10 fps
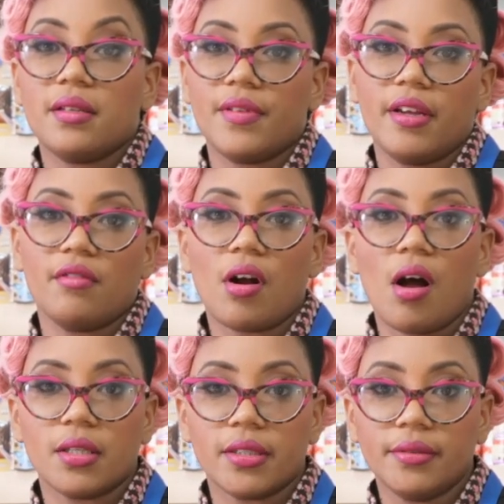of like
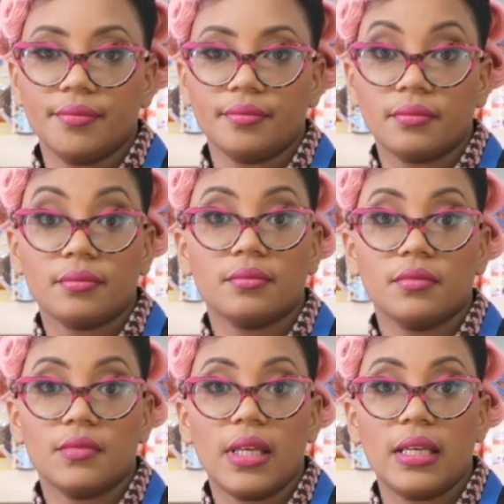ricotta
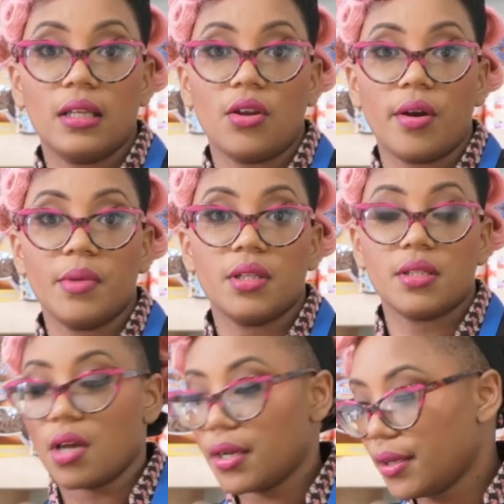in a normal
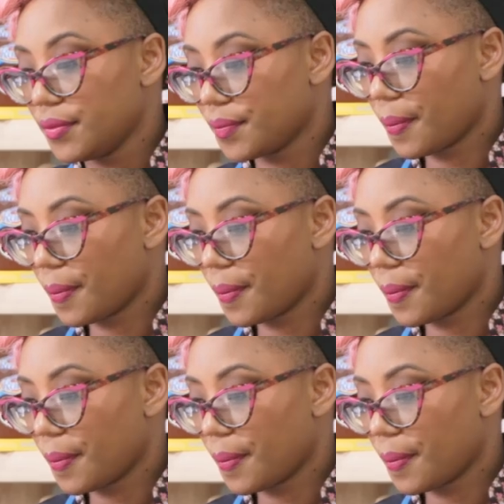lasagna.